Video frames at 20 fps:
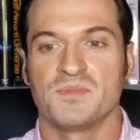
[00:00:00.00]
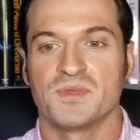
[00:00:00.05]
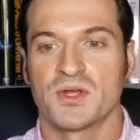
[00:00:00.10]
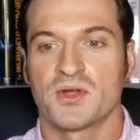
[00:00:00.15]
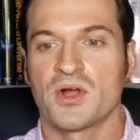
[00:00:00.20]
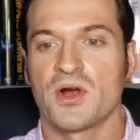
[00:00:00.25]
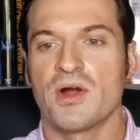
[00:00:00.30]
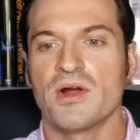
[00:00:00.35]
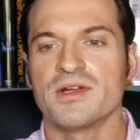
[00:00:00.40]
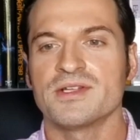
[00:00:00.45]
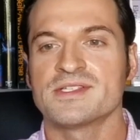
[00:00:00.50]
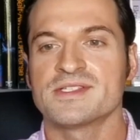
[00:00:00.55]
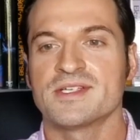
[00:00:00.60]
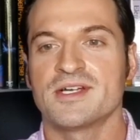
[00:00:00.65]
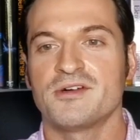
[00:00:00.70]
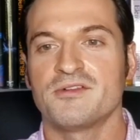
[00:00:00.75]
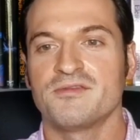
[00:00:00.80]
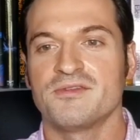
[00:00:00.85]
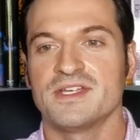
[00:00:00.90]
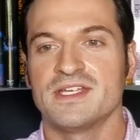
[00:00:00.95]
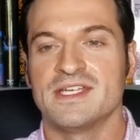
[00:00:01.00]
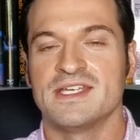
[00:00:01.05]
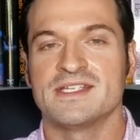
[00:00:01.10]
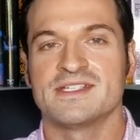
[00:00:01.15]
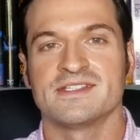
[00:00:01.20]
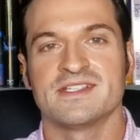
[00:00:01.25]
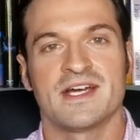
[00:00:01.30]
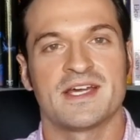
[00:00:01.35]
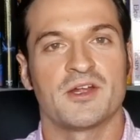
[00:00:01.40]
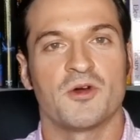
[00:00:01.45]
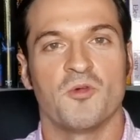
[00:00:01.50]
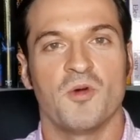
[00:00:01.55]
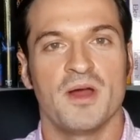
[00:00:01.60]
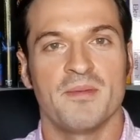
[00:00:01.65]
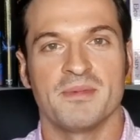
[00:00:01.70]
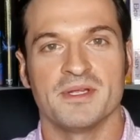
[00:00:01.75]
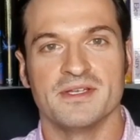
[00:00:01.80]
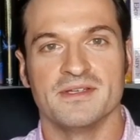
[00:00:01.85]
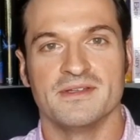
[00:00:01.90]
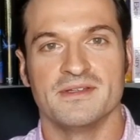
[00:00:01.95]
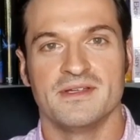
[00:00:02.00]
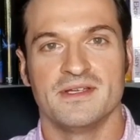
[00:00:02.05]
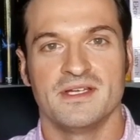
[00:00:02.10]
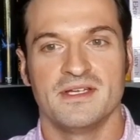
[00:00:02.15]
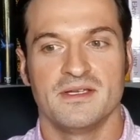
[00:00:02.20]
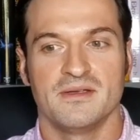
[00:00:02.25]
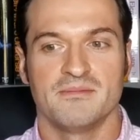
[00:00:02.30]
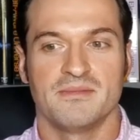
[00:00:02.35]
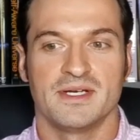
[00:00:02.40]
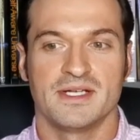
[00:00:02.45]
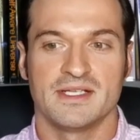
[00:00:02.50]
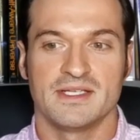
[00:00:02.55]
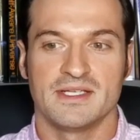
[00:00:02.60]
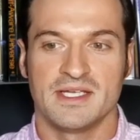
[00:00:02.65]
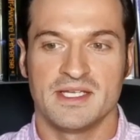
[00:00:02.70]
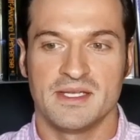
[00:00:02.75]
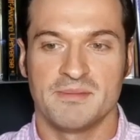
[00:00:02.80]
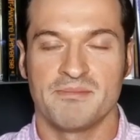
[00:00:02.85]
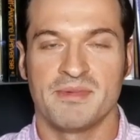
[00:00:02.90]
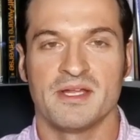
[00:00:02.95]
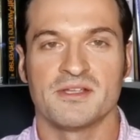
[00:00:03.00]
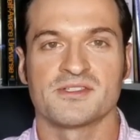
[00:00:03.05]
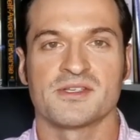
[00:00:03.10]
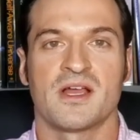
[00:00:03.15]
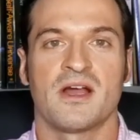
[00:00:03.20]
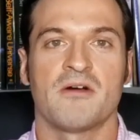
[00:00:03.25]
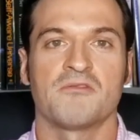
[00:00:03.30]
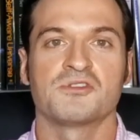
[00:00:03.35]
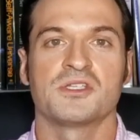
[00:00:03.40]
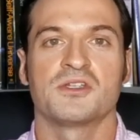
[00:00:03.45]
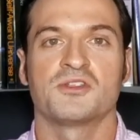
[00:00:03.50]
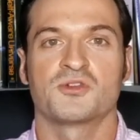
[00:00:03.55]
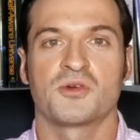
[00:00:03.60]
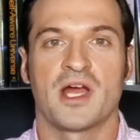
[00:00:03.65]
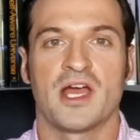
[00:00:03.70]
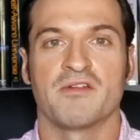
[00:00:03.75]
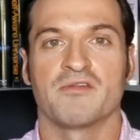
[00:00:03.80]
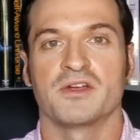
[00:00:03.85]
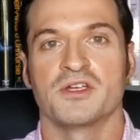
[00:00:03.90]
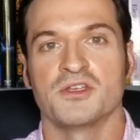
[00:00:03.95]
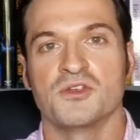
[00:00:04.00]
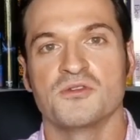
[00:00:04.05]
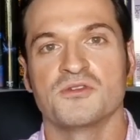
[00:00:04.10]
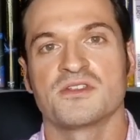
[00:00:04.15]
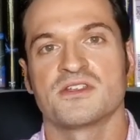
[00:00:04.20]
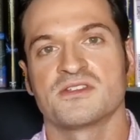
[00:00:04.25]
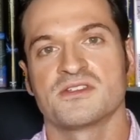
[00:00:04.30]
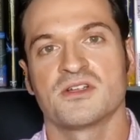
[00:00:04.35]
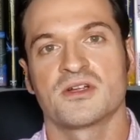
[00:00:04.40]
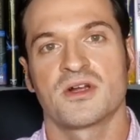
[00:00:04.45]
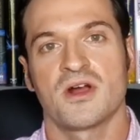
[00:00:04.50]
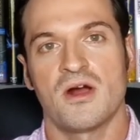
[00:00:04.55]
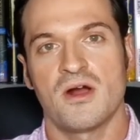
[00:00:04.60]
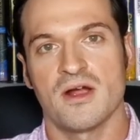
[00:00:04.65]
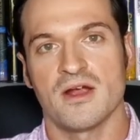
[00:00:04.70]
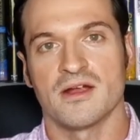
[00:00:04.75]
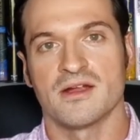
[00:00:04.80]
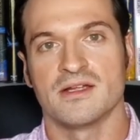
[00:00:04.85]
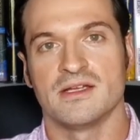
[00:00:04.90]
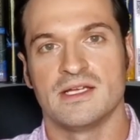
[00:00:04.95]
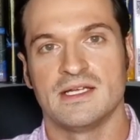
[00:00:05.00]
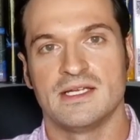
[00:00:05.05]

The car itself is not a weapon, but it depends on how the driver uses the car.